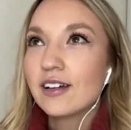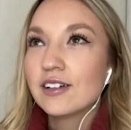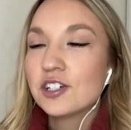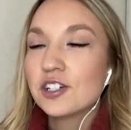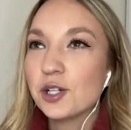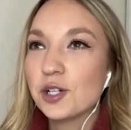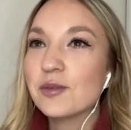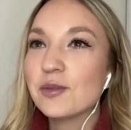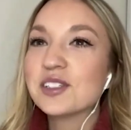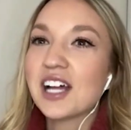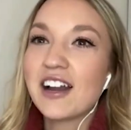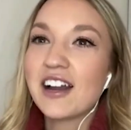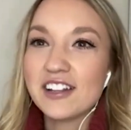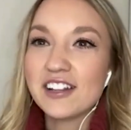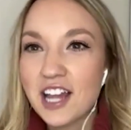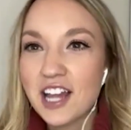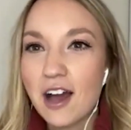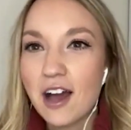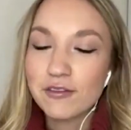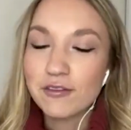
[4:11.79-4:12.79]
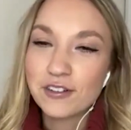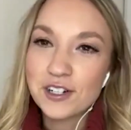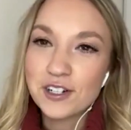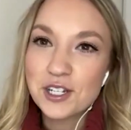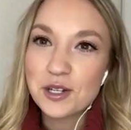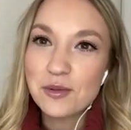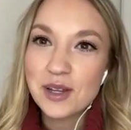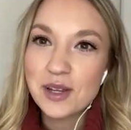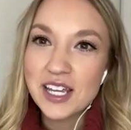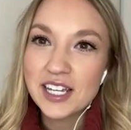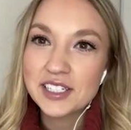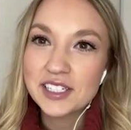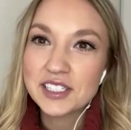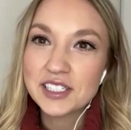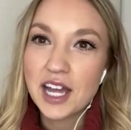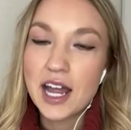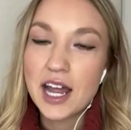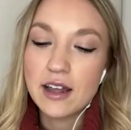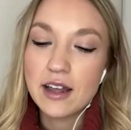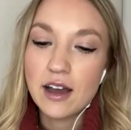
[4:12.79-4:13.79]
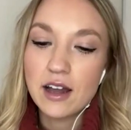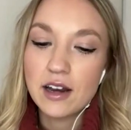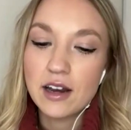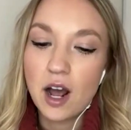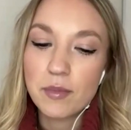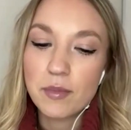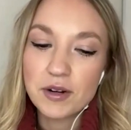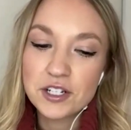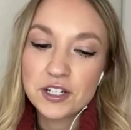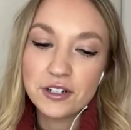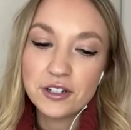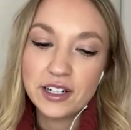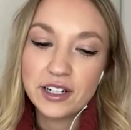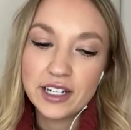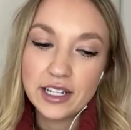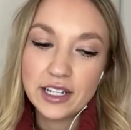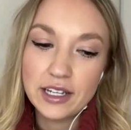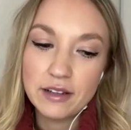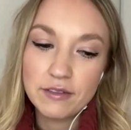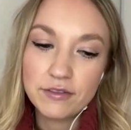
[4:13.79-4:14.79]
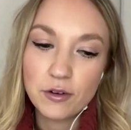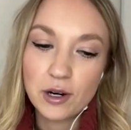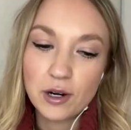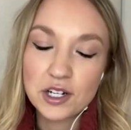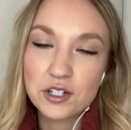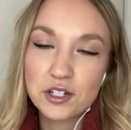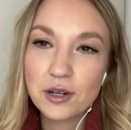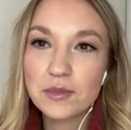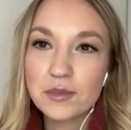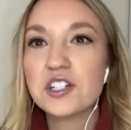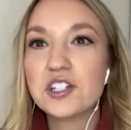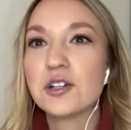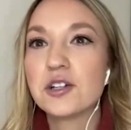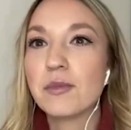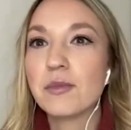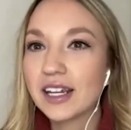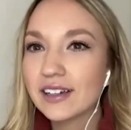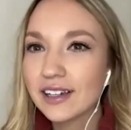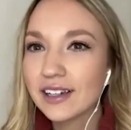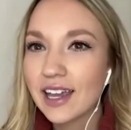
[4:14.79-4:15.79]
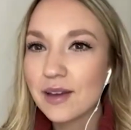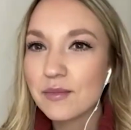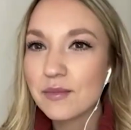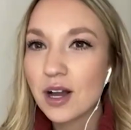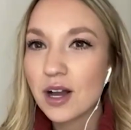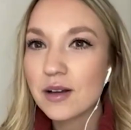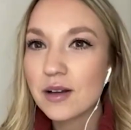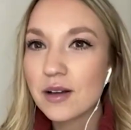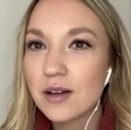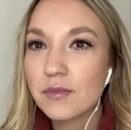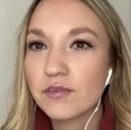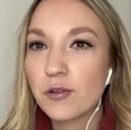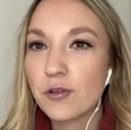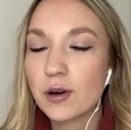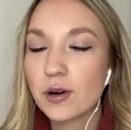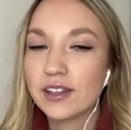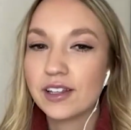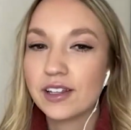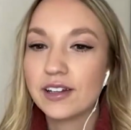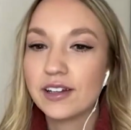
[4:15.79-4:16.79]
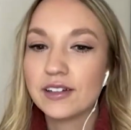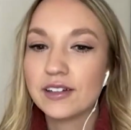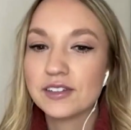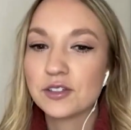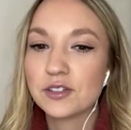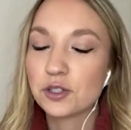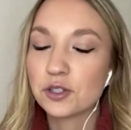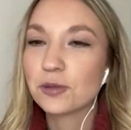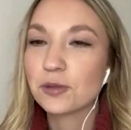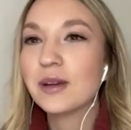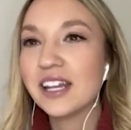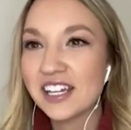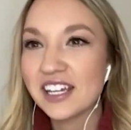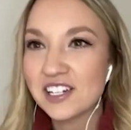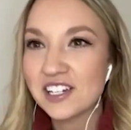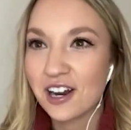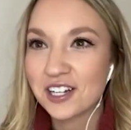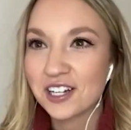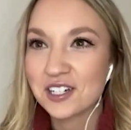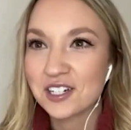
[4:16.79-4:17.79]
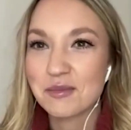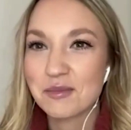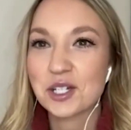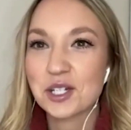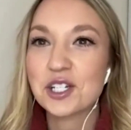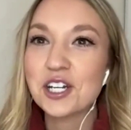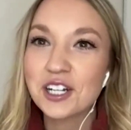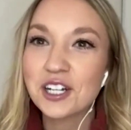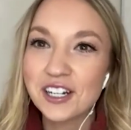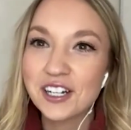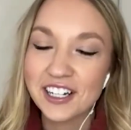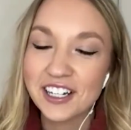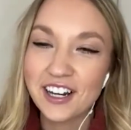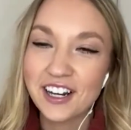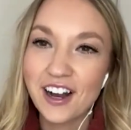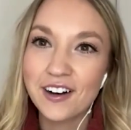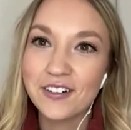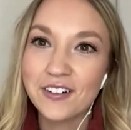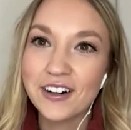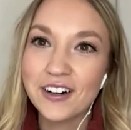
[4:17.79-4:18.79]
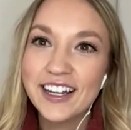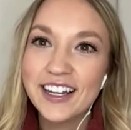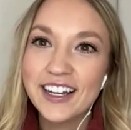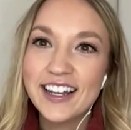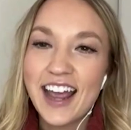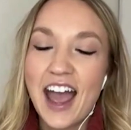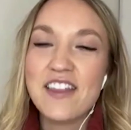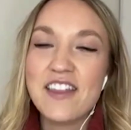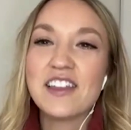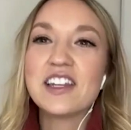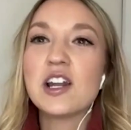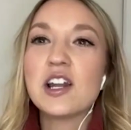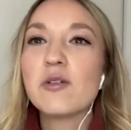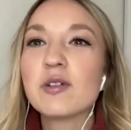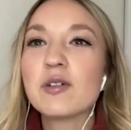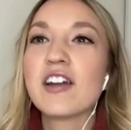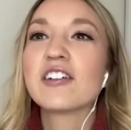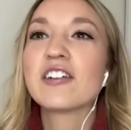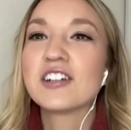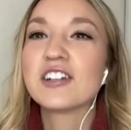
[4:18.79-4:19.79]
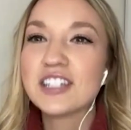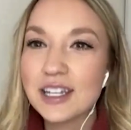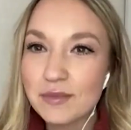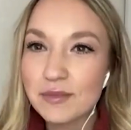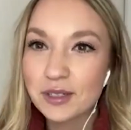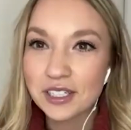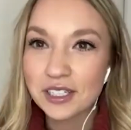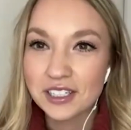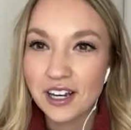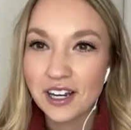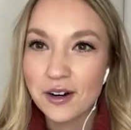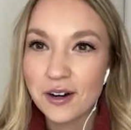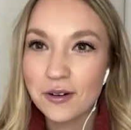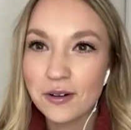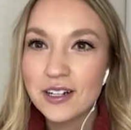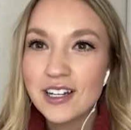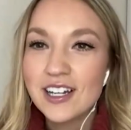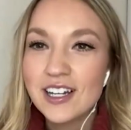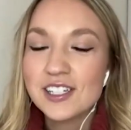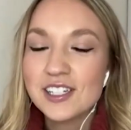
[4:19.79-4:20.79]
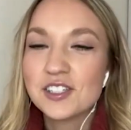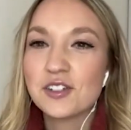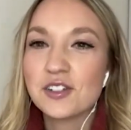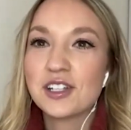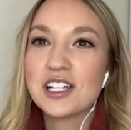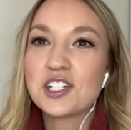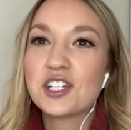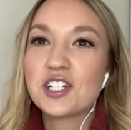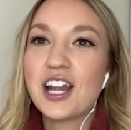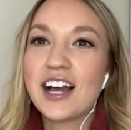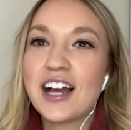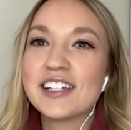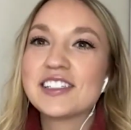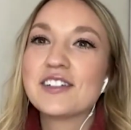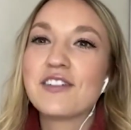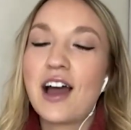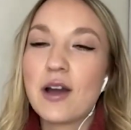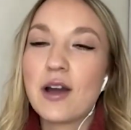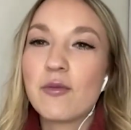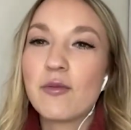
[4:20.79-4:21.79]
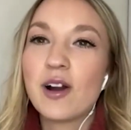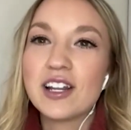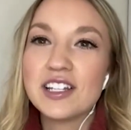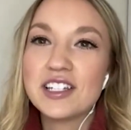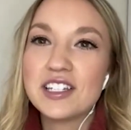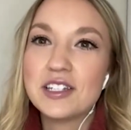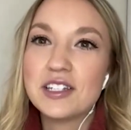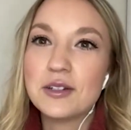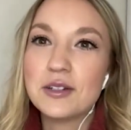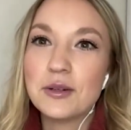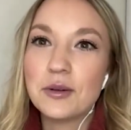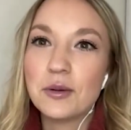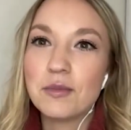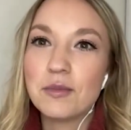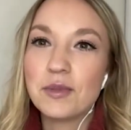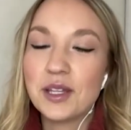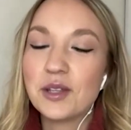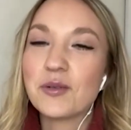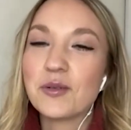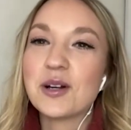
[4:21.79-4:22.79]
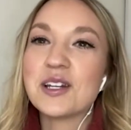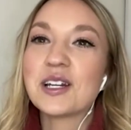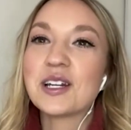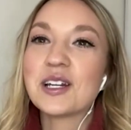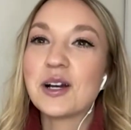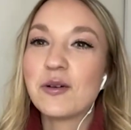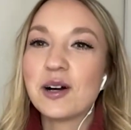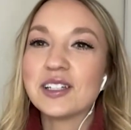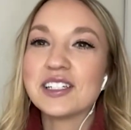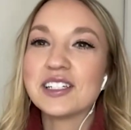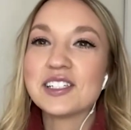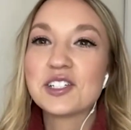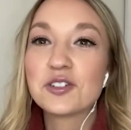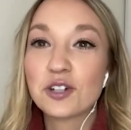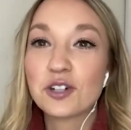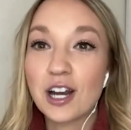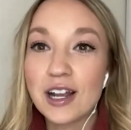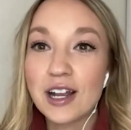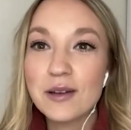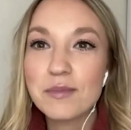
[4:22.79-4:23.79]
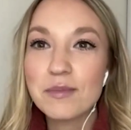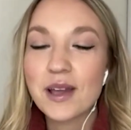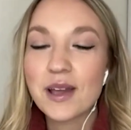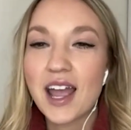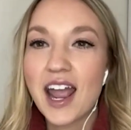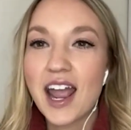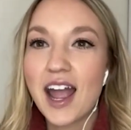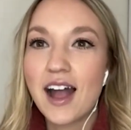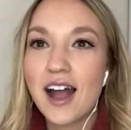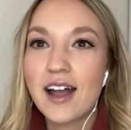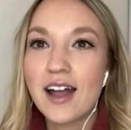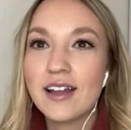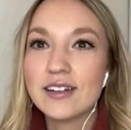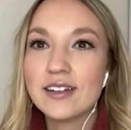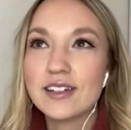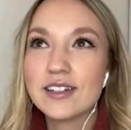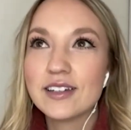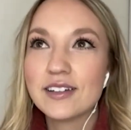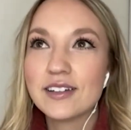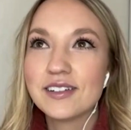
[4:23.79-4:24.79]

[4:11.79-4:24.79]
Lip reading: she was out of town for 2 weeks, and an opportunity for a trip to Jamaica came up for the social media director, but she couldn't go. And then no one on her team could go. So then she asked if I wanted to be the one to go on this trip. And